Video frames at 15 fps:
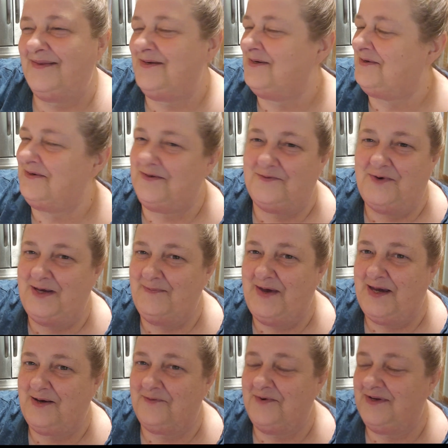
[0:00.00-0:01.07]
This was a way
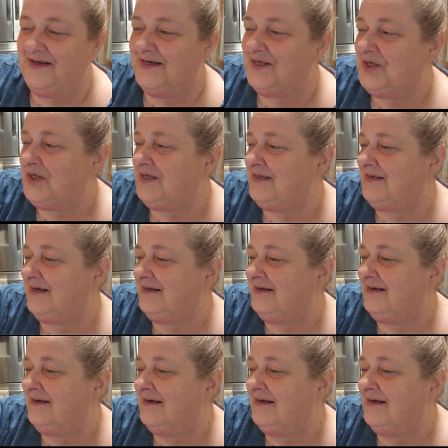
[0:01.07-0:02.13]
back one. And she said,
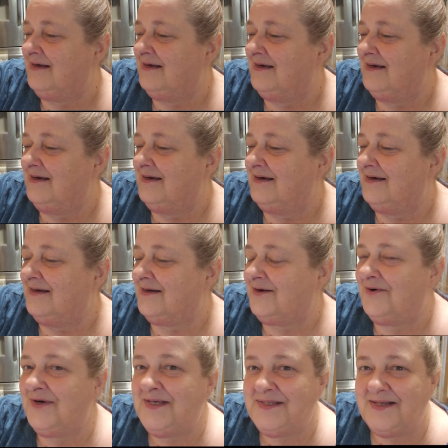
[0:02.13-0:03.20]

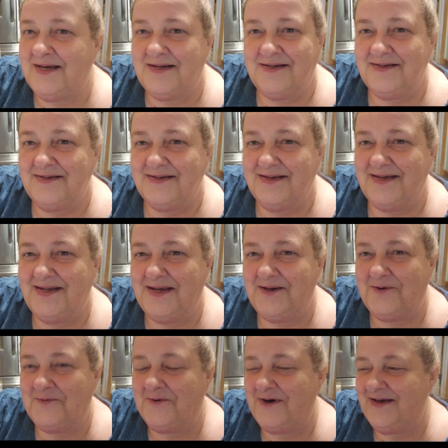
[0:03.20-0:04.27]
Carissa. And I
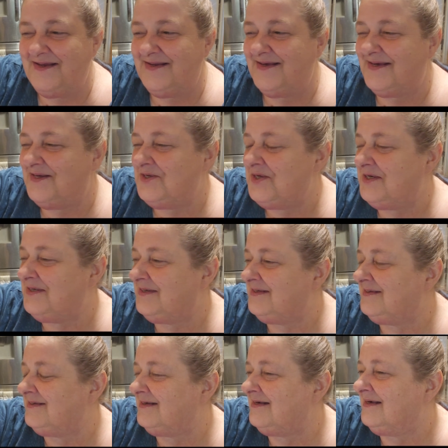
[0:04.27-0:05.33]
go, what? And she
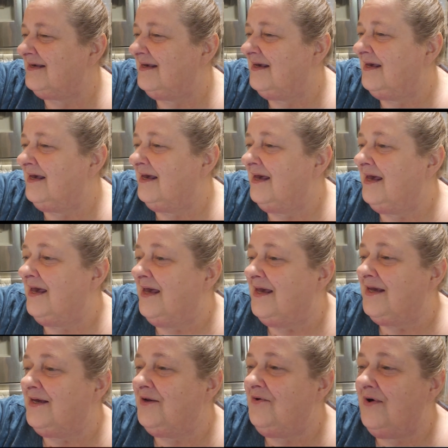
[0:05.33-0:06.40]
says,
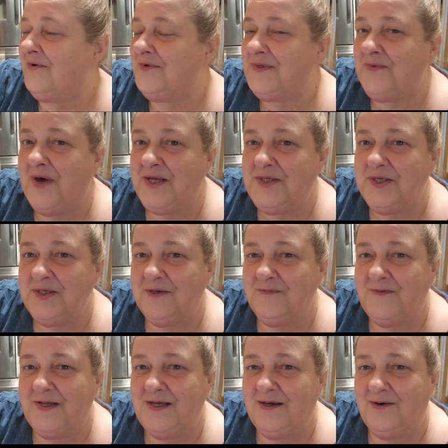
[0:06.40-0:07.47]
you know, I was watching your
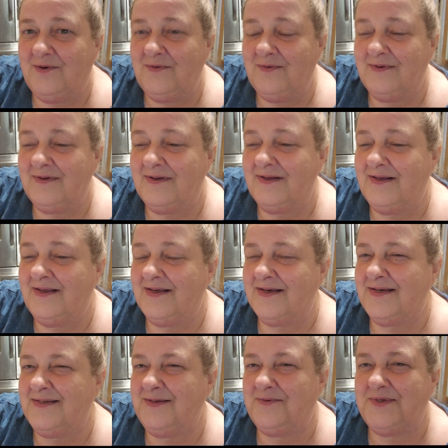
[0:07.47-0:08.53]
video.
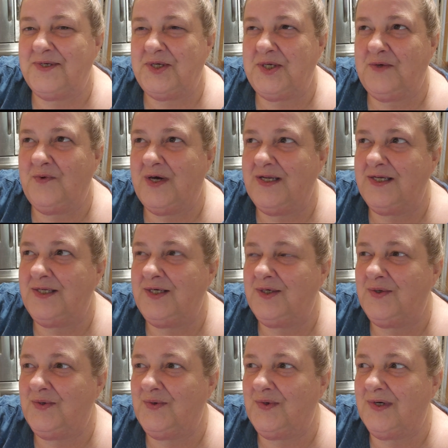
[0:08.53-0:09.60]
Because it was, she wanted to
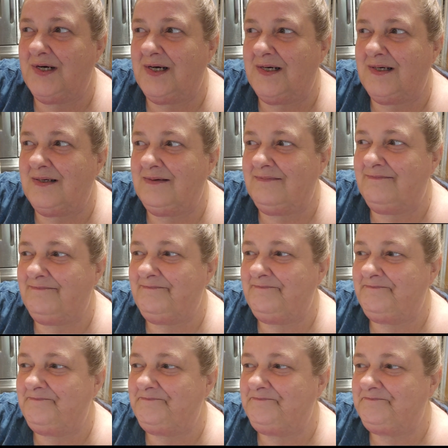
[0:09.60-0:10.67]
do um,
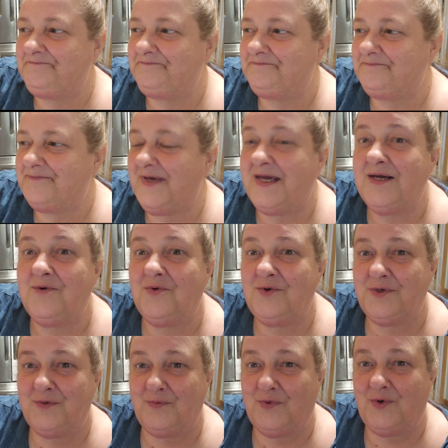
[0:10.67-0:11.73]
egg
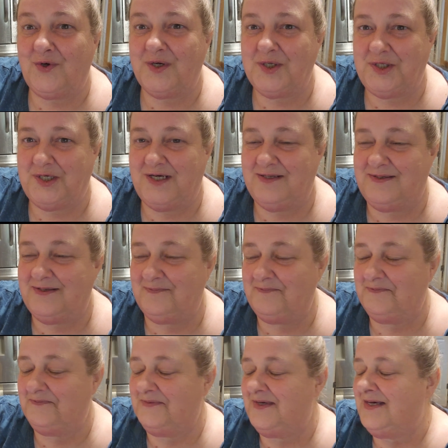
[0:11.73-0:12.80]
roll in a bowl. Because she had
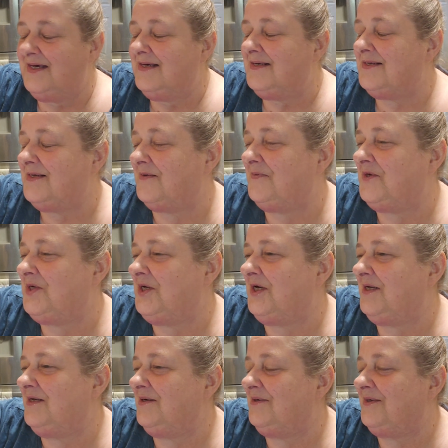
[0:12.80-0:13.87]
some stuff that she
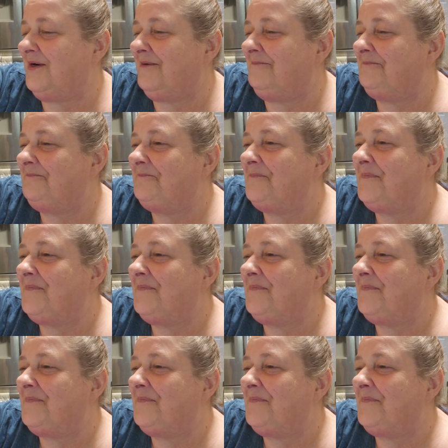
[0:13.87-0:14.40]
had to use up.